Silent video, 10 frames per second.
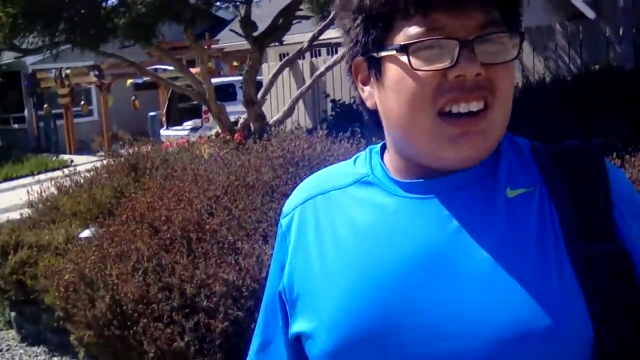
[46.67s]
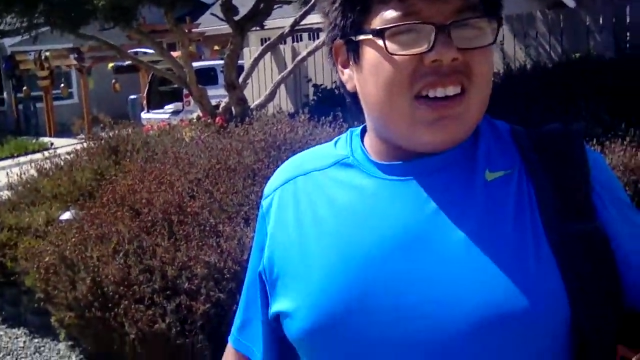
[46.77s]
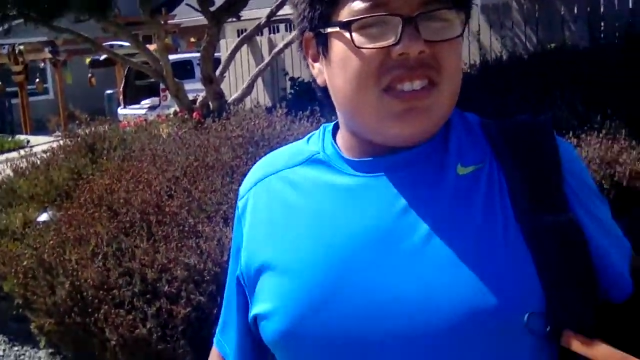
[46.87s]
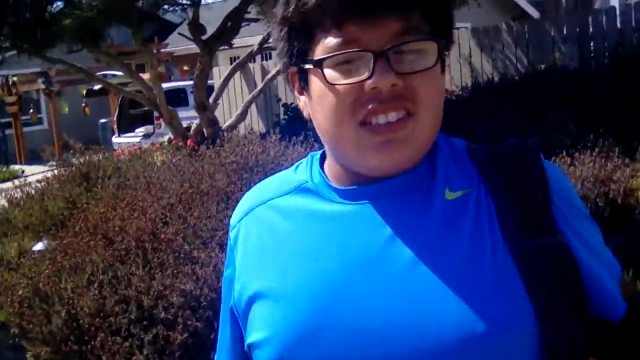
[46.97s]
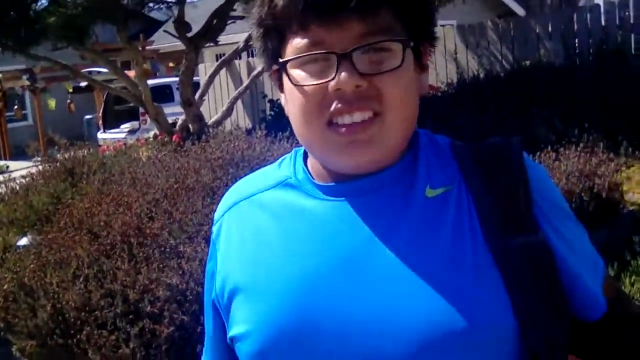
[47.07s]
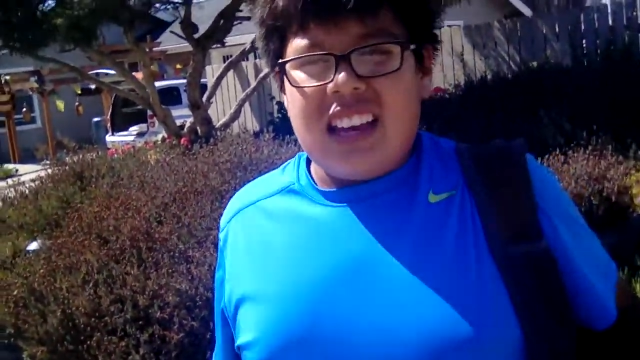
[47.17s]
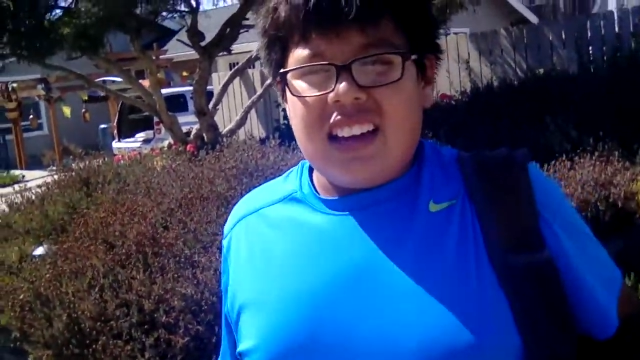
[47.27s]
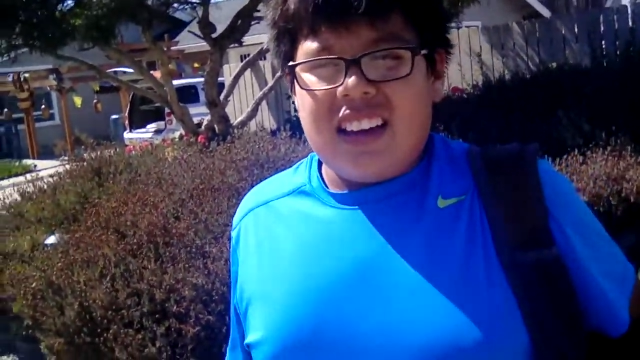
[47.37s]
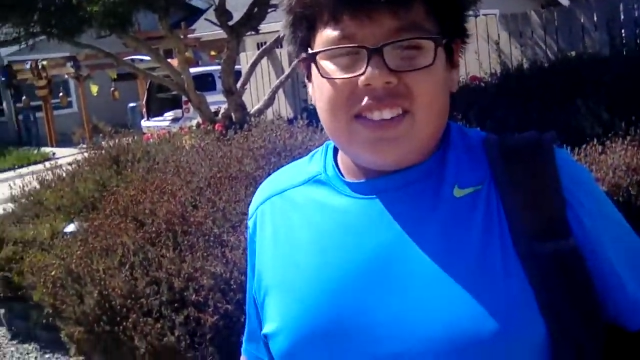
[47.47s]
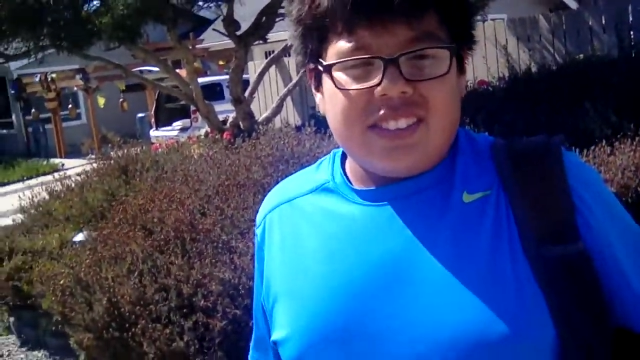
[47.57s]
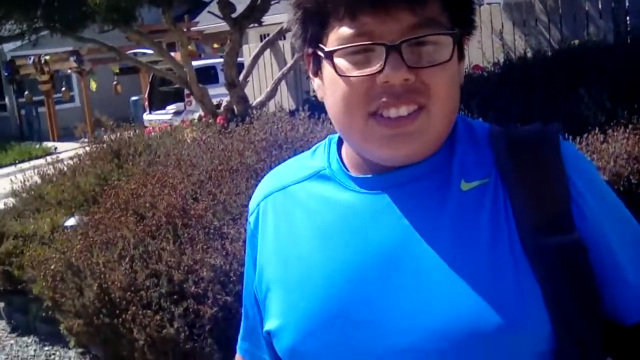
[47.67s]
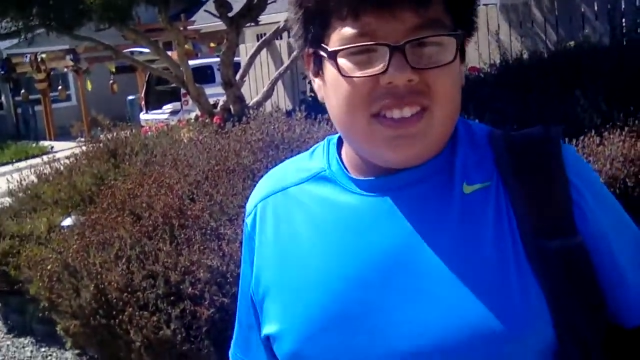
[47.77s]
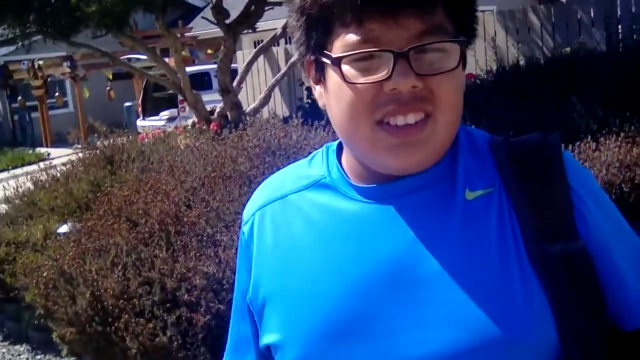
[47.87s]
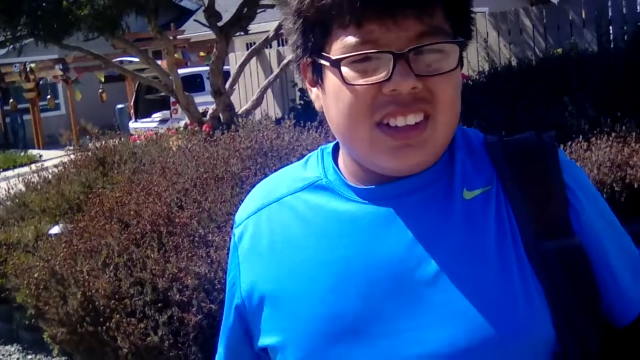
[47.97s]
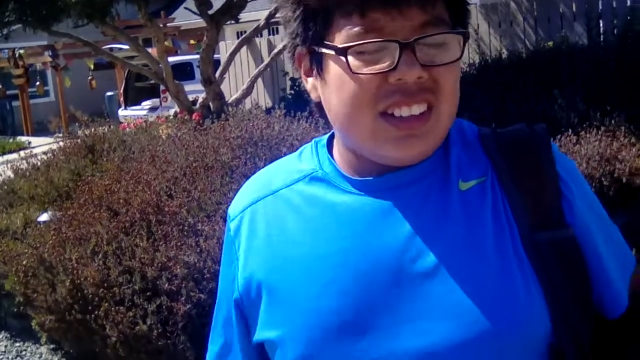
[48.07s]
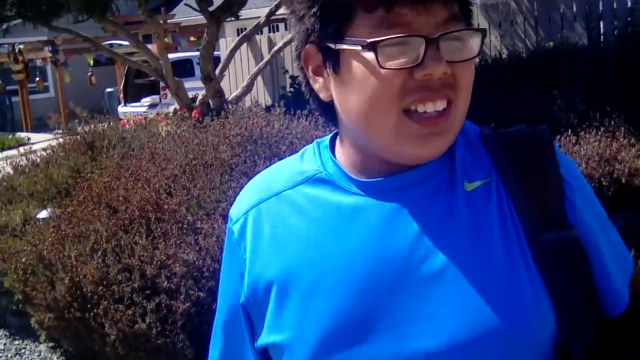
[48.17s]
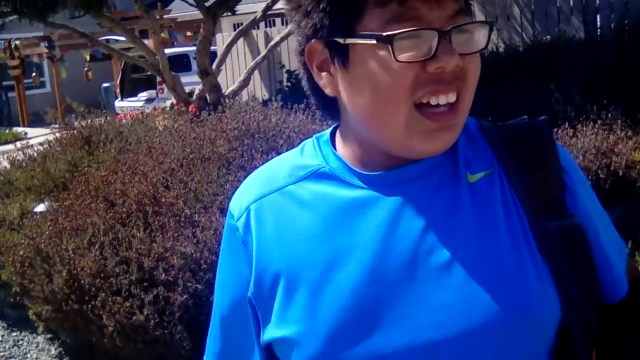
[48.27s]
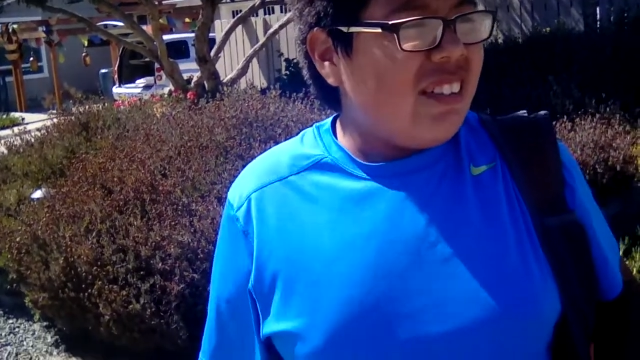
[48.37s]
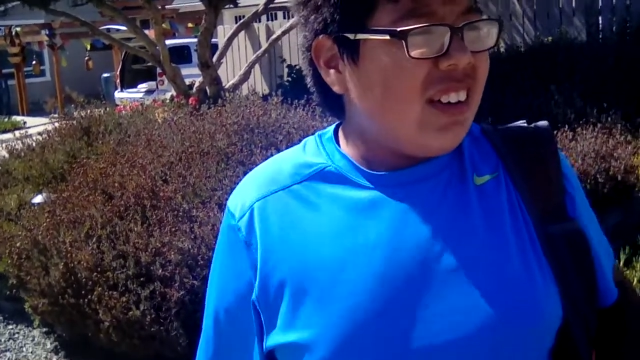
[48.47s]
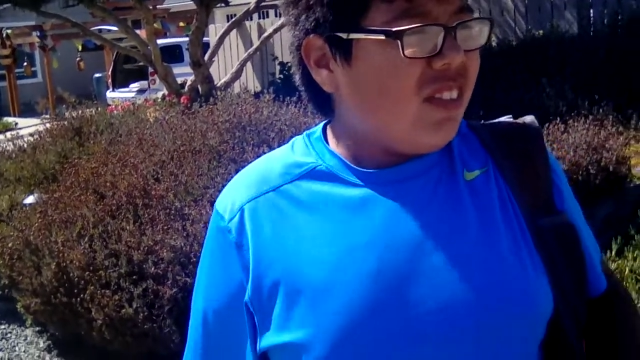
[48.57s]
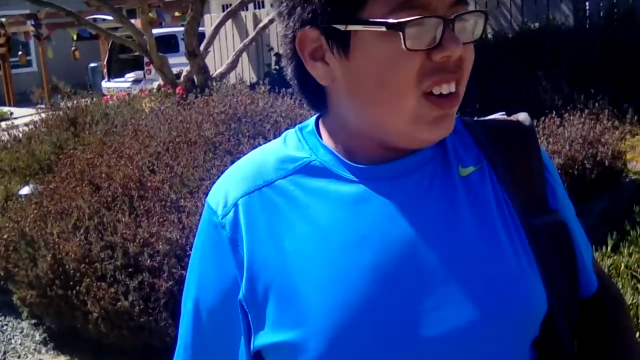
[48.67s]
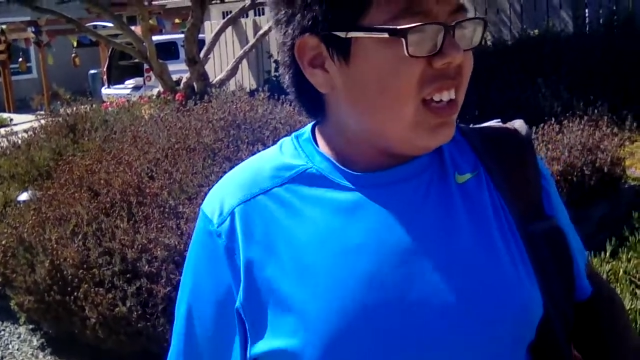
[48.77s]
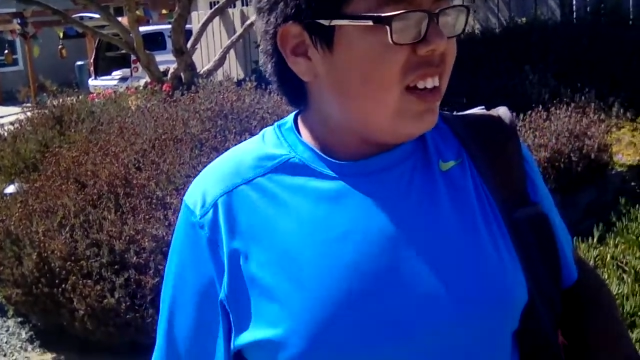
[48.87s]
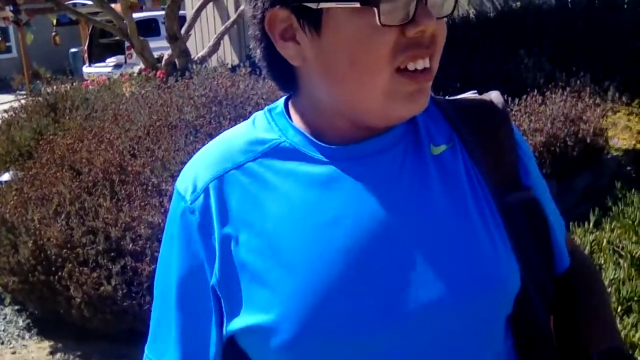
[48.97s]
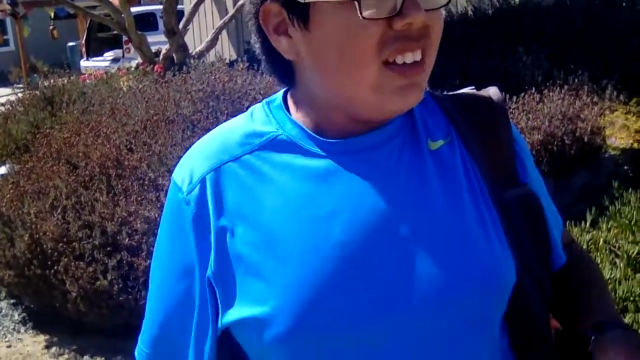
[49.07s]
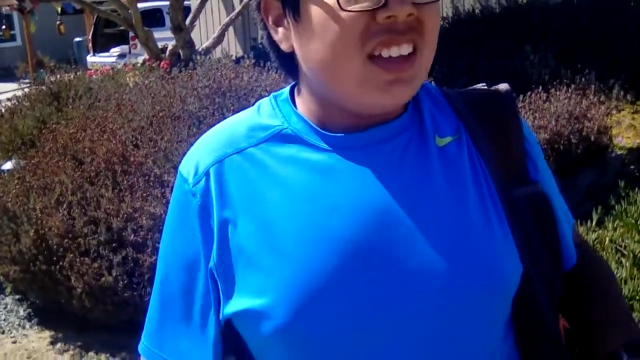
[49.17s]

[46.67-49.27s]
So after that, after that, we went